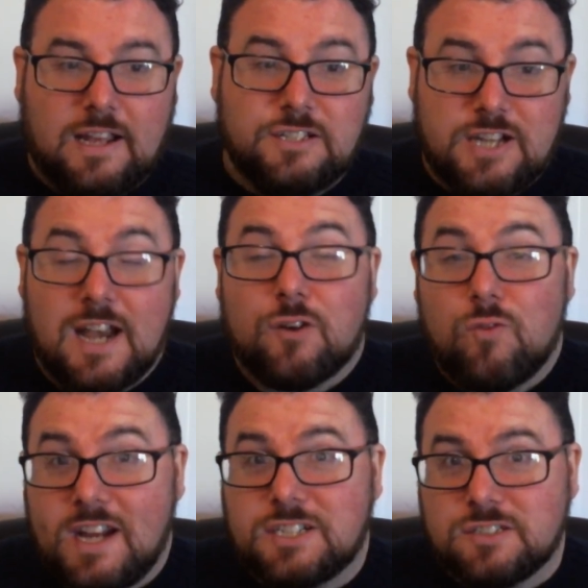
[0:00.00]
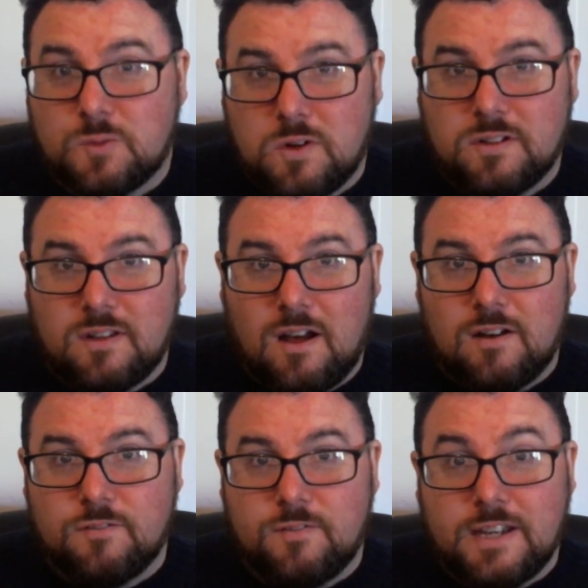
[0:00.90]
generations worth
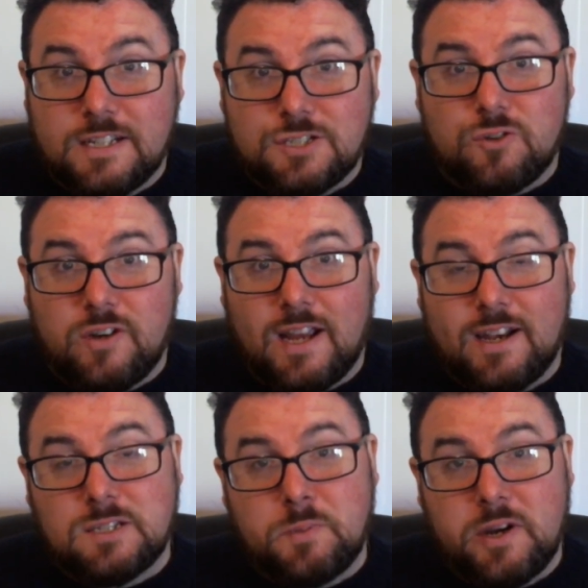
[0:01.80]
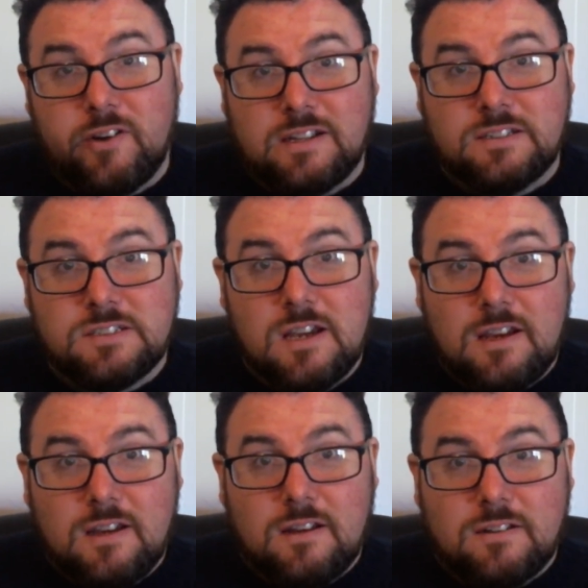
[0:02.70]
of history and experience
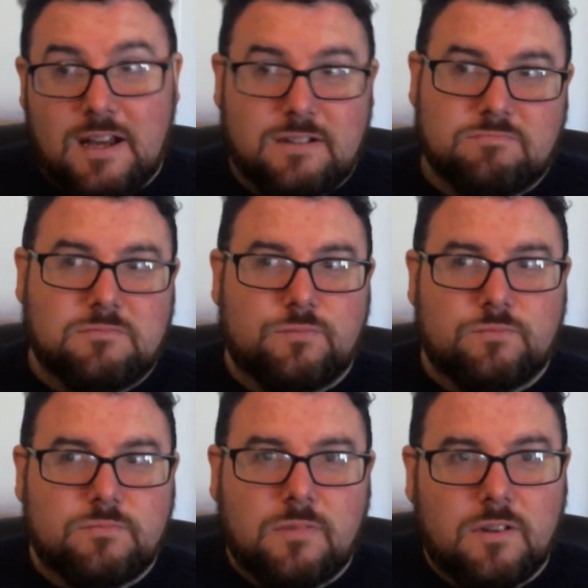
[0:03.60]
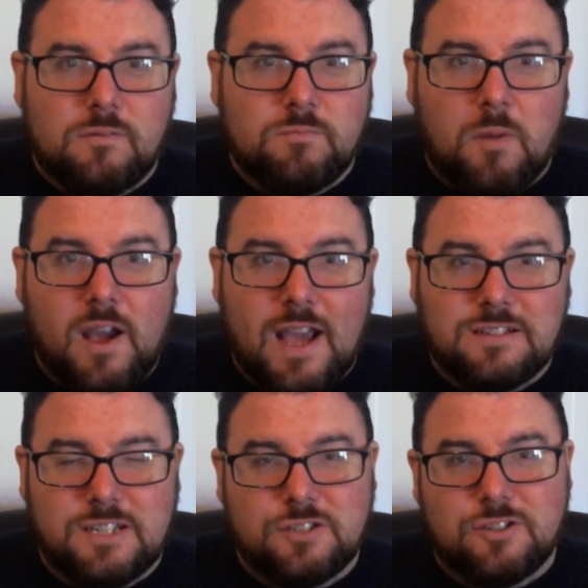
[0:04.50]
that my
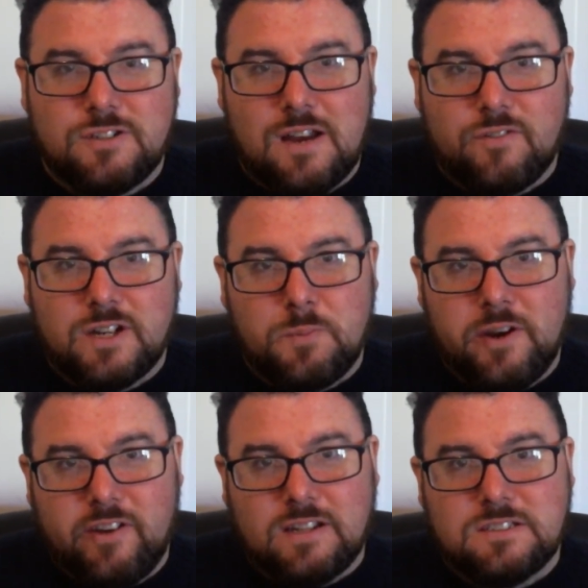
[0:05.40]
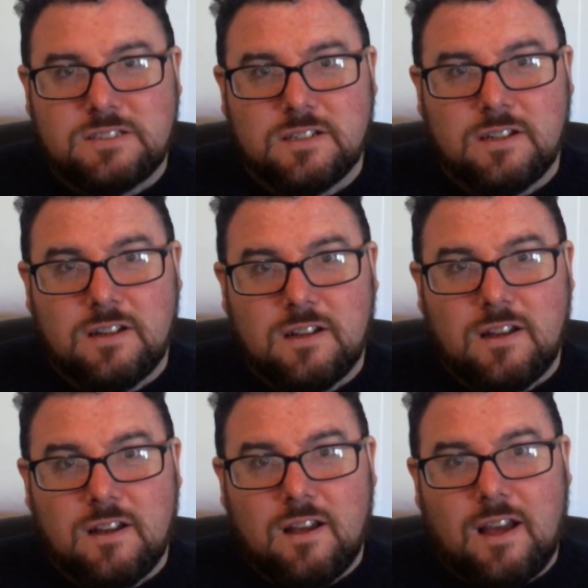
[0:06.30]
ancestors never experienced.
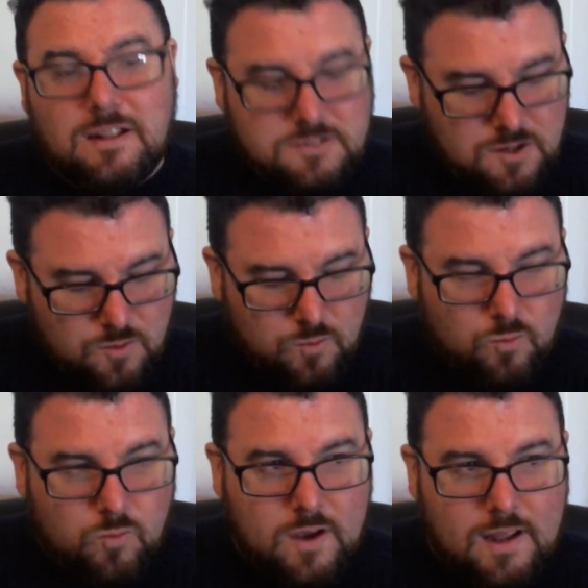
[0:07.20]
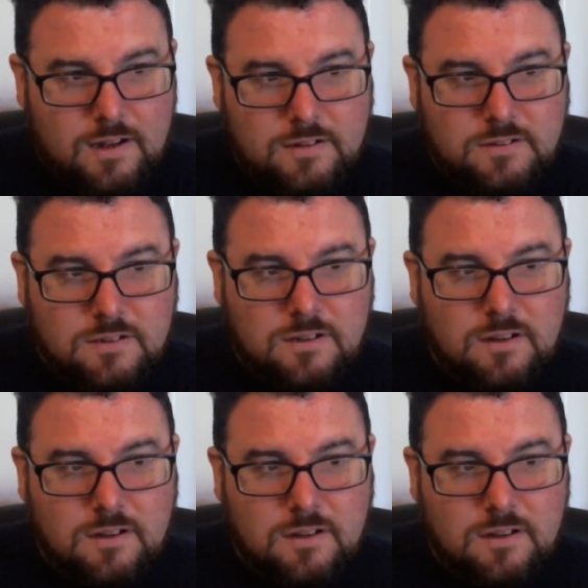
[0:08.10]
And so when